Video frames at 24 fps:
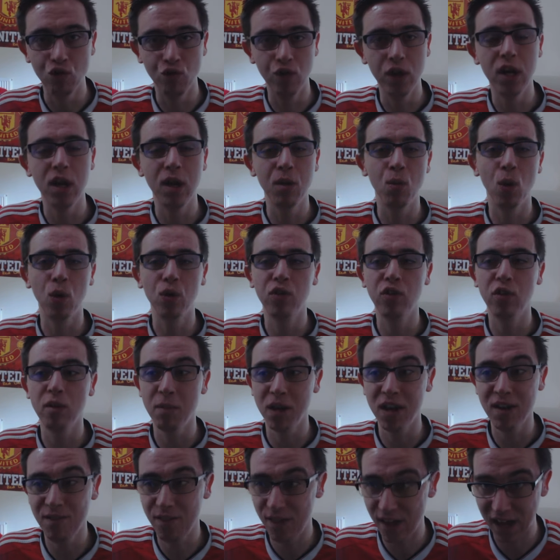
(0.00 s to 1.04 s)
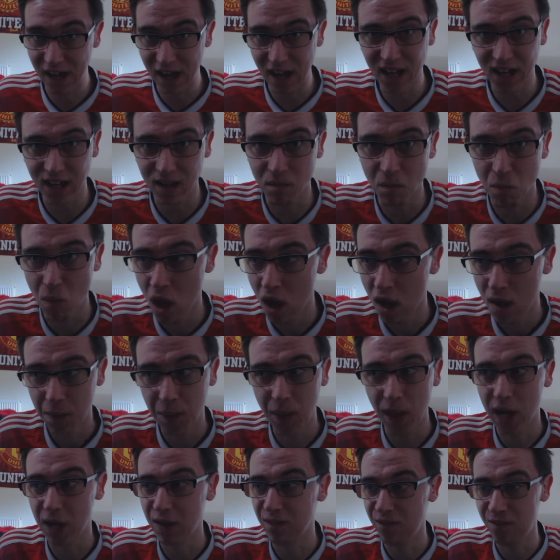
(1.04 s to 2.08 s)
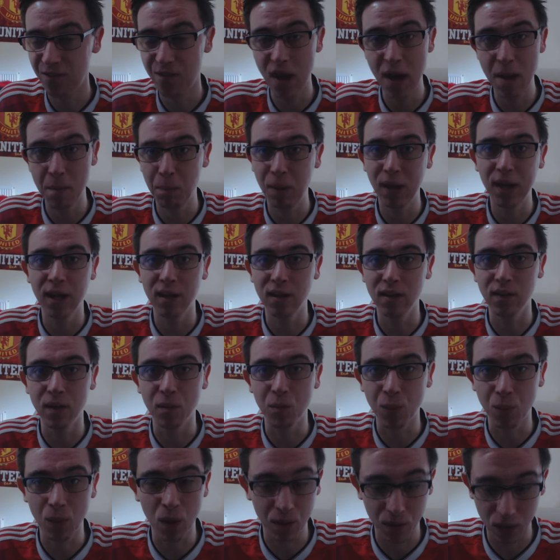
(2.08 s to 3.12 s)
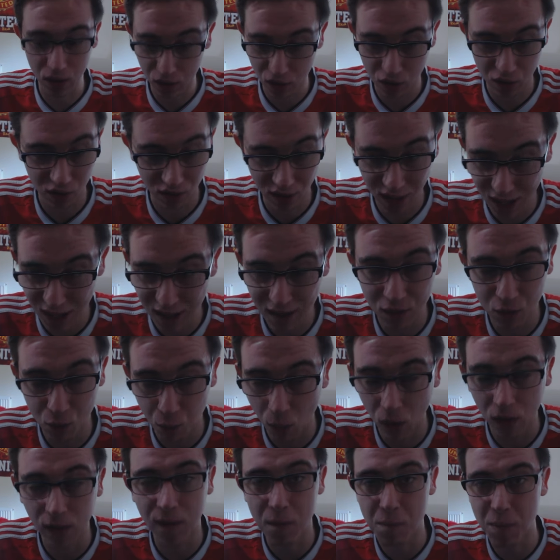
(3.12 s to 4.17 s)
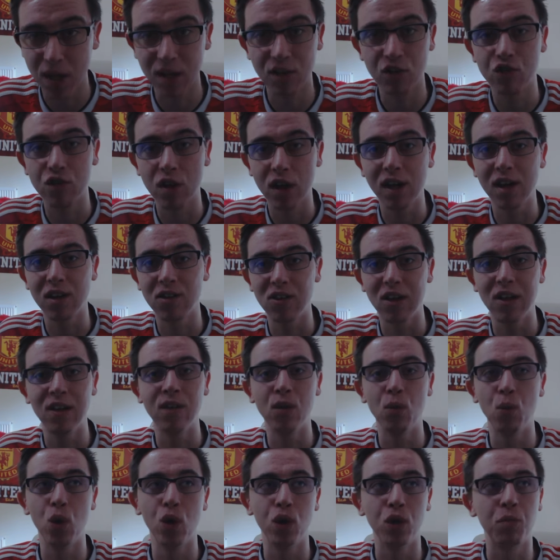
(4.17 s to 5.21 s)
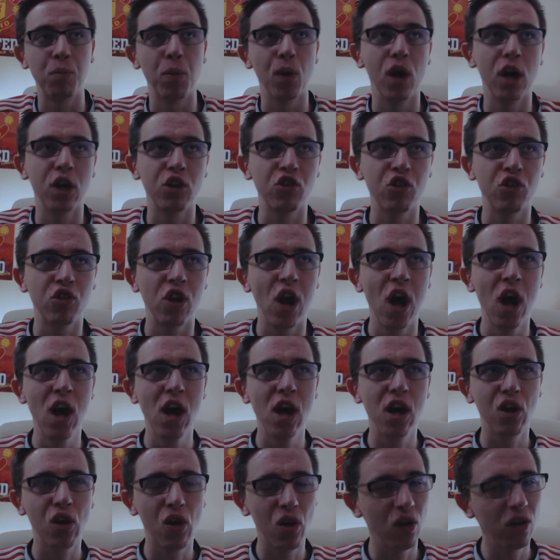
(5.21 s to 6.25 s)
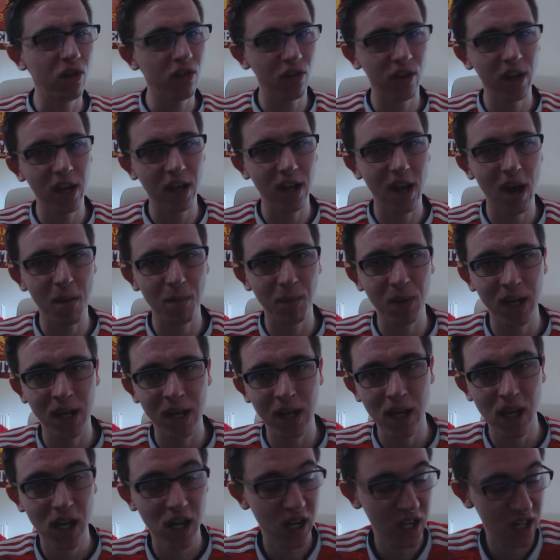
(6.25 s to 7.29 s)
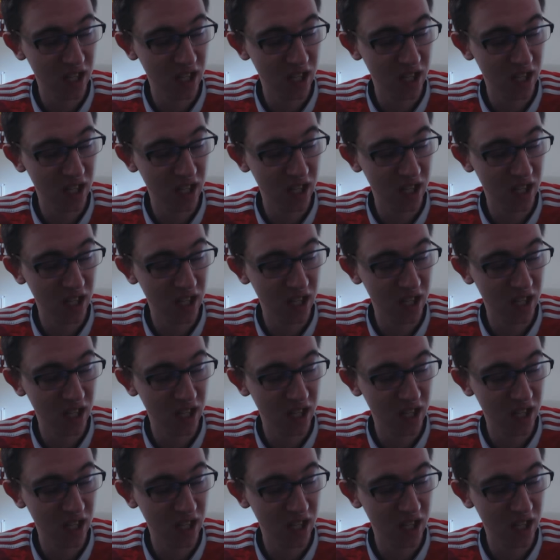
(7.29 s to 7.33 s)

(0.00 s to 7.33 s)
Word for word: really wants him, and if they get him, then fair play to them because uh, he is one of the best strikers in the world. But I just can't see it happening.